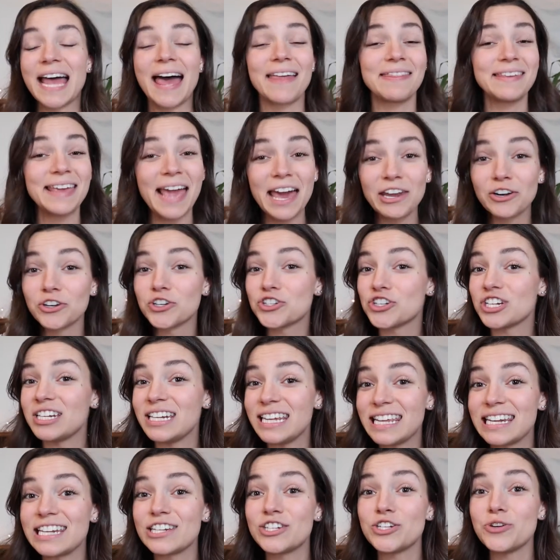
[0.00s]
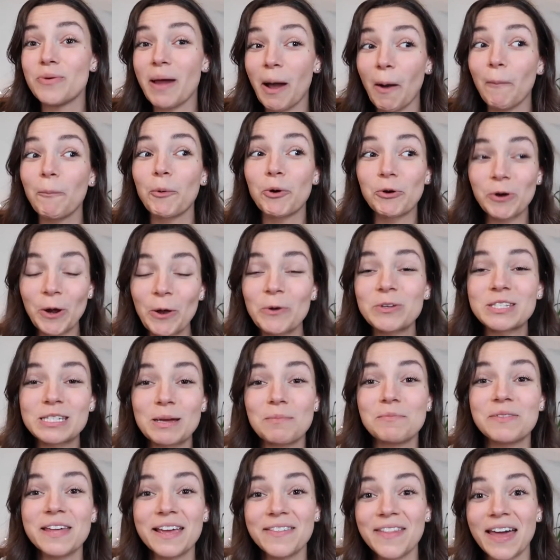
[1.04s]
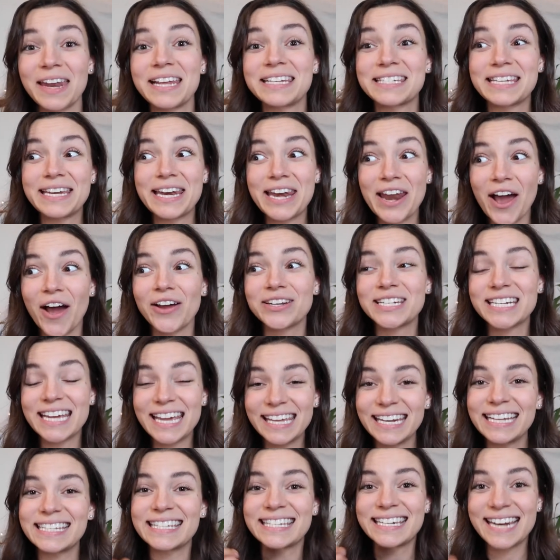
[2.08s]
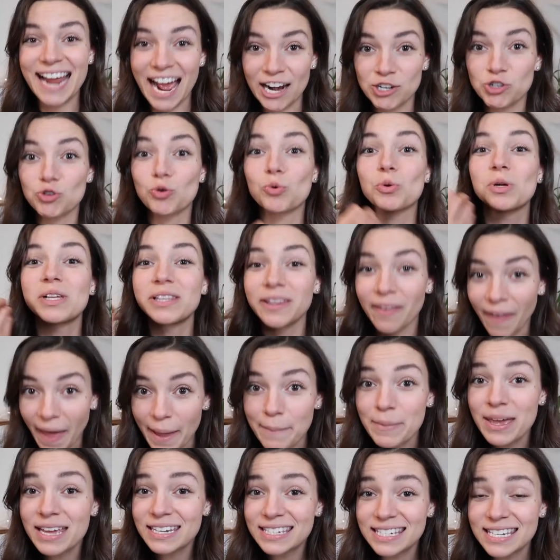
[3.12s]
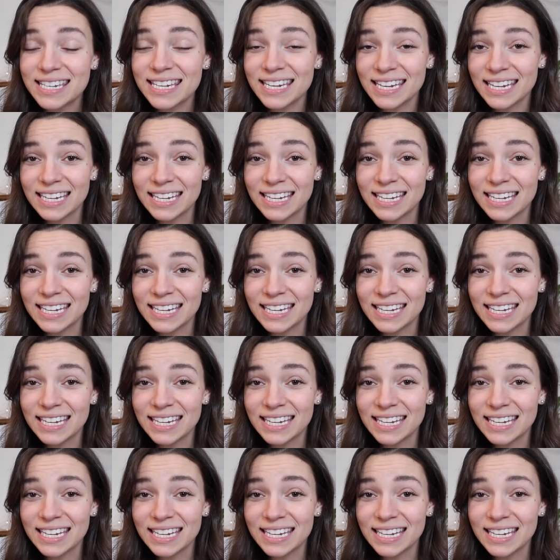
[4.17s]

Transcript: and the energy needed to help grow something that is not in its natural climate